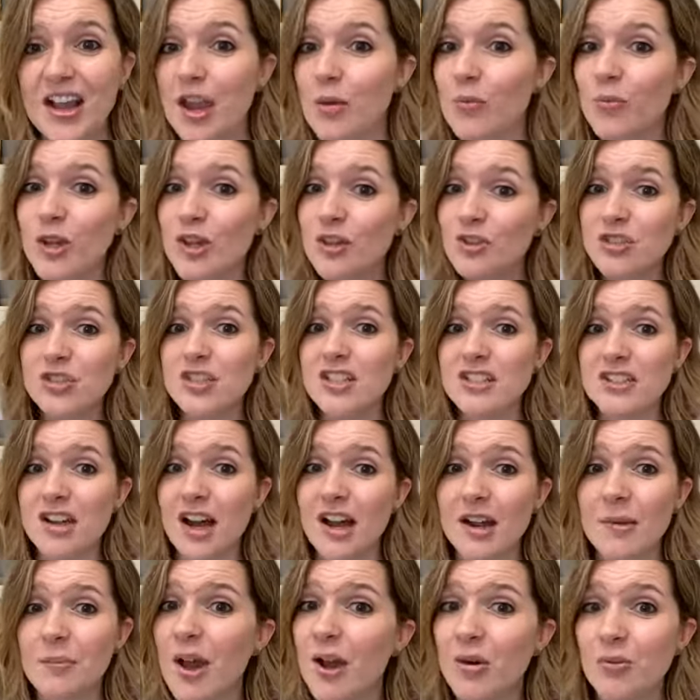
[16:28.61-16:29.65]
And we usually
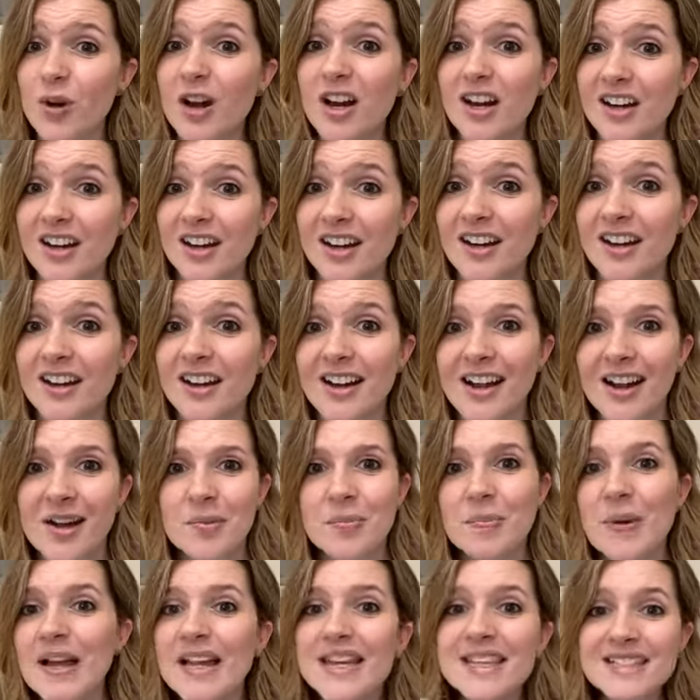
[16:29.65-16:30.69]
talk about work,
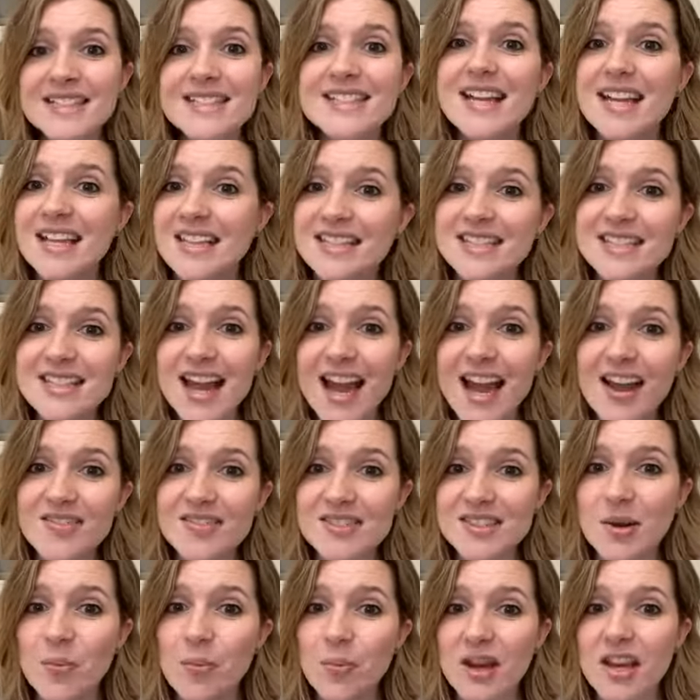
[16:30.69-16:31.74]
but it's nice to have
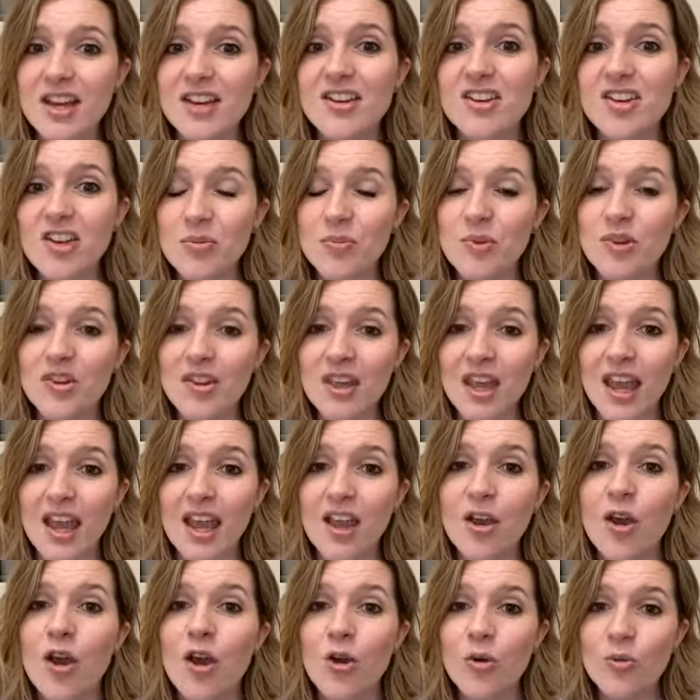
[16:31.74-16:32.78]
somebody to
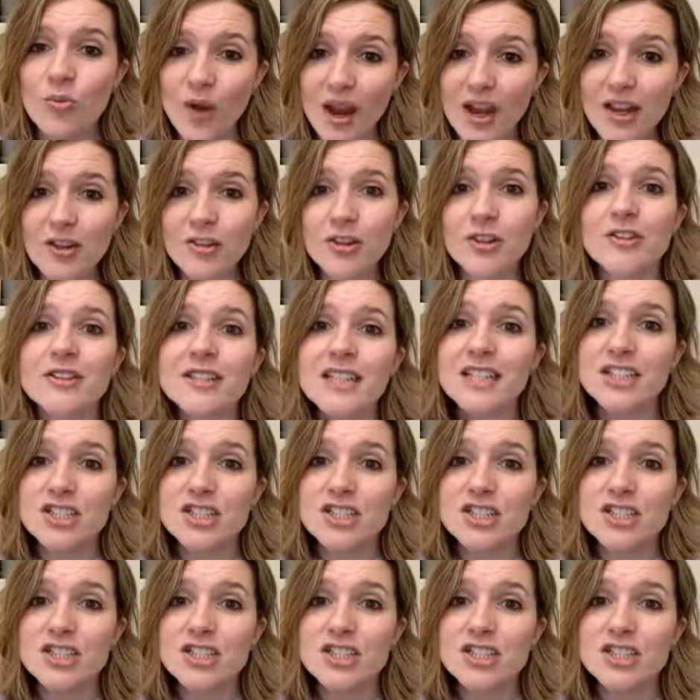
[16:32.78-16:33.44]
communicate regularly.